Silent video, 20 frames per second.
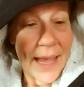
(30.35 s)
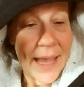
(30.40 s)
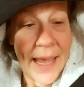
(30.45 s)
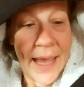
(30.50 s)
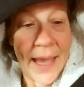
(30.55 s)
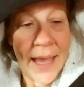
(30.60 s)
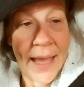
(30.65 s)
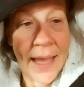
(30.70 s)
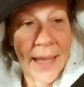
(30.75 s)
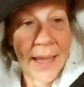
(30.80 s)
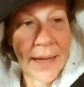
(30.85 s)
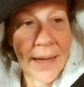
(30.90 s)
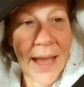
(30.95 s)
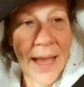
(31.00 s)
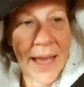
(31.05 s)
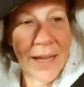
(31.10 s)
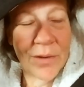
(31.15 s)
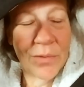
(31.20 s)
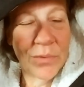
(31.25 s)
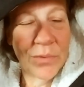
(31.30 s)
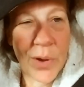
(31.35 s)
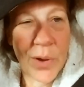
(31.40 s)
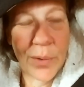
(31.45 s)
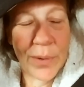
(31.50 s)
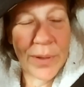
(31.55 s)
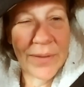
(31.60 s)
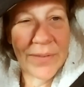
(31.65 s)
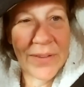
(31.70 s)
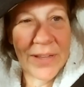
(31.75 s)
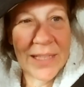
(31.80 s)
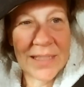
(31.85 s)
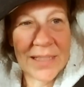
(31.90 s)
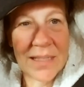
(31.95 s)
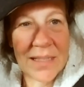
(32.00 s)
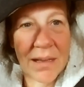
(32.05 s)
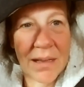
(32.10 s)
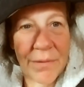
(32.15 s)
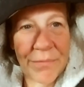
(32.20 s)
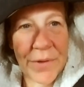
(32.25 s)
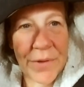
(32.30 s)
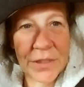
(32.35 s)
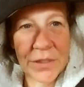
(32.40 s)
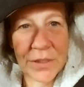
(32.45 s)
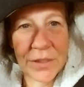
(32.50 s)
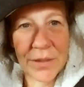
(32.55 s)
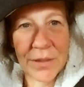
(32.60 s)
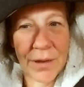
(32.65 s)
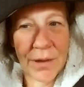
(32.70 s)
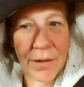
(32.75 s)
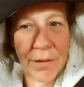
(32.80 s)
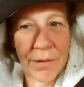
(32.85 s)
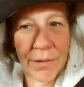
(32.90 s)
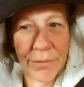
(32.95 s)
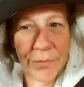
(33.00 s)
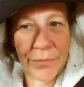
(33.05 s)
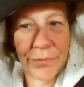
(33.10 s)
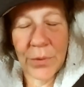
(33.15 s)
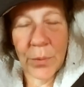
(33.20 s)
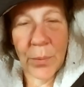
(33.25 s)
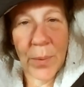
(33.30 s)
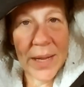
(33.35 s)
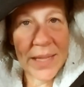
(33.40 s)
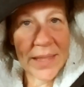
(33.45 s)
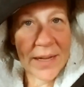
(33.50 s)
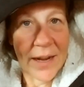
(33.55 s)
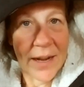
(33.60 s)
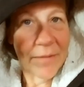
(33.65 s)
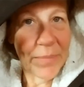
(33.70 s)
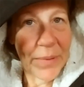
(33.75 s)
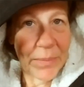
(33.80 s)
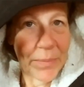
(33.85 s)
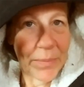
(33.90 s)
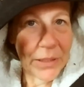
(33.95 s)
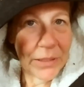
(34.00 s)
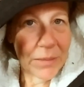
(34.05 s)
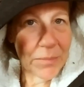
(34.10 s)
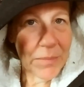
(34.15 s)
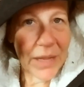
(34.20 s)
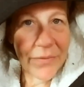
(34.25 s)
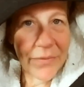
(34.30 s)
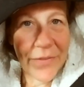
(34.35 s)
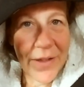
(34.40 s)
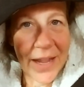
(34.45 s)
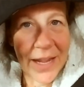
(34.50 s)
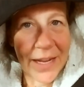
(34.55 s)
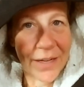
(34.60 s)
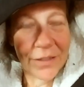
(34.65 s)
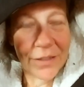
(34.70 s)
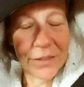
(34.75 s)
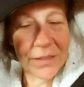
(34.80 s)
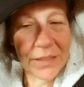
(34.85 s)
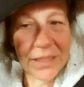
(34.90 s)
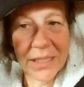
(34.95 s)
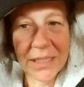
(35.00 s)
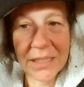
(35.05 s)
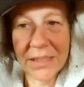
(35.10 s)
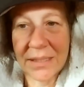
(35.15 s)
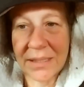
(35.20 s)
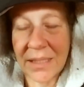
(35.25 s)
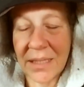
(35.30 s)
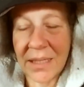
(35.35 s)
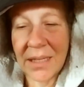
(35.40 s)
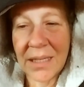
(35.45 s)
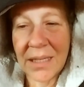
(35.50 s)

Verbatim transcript: And I don't know if it's a function of the way that I've been building my fires because